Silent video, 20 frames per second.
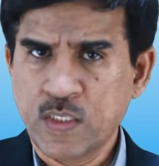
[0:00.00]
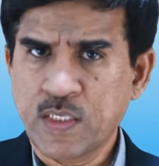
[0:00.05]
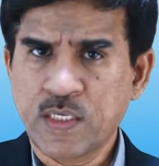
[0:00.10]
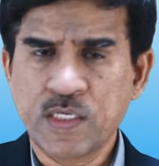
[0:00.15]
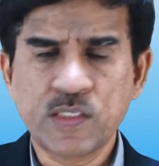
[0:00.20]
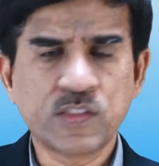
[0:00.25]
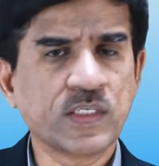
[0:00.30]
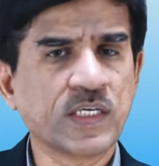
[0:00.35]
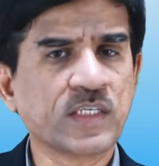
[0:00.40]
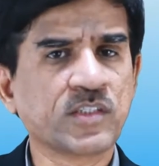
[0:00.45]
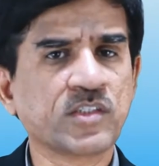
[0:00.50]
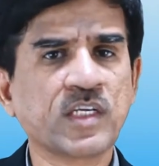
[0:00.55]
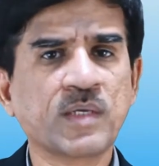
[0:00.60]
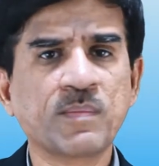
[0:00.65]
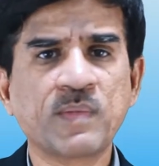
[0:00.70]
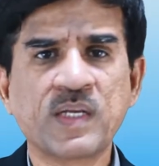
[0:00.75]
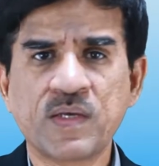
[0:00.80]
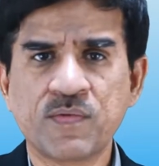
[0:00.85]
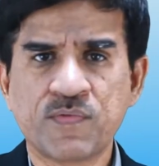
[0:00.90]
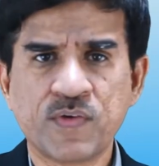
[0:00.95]
It's
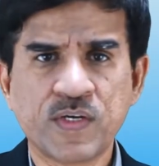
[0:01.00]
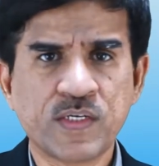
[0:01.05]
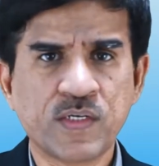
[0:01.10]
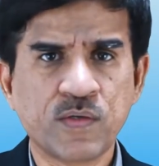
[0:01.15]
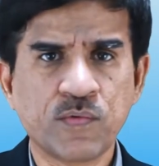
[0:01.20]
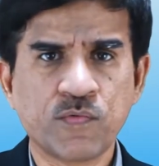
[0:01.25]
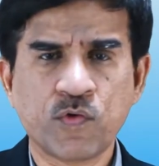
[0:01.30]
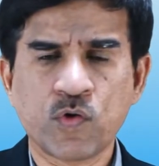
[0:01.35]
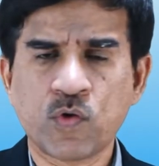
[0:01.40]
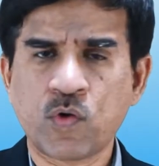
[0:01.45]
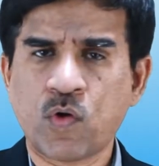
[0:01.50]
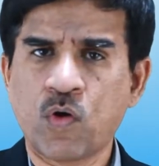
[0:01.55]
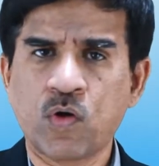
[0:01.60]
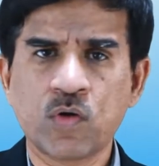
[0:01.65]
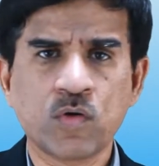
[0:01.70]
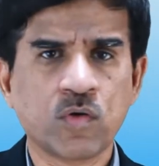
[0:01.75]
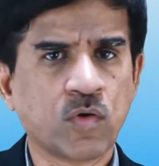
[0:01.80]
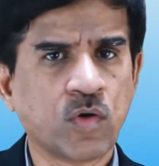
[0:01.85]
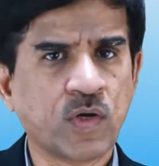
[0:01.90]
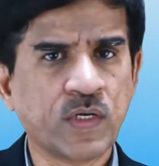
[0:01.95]
extremely effective for all
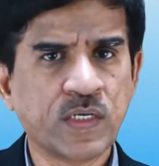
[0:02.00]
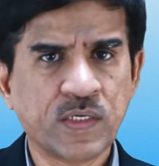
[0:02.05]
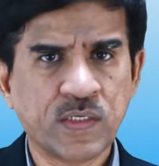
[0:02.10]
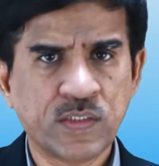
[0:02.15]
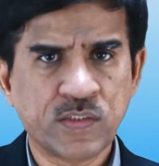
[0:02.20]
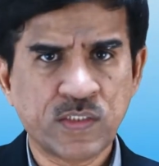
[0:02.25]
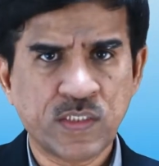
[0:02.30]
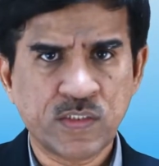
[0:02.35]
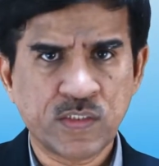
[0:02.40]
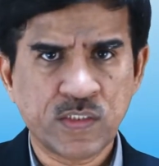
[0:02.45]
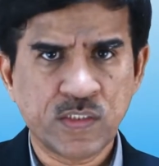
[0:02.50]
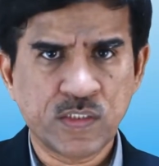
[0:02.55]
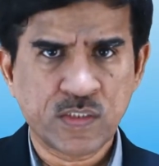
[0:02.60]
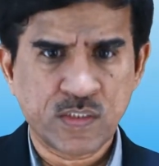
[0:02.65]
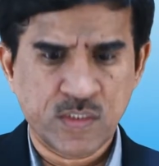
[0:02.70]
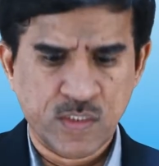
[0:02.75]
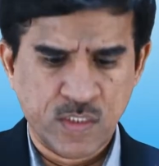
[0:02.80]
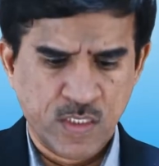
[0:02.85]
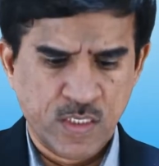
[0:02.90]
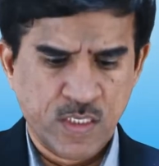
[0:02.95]
chronic
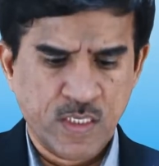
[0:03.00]
diseases,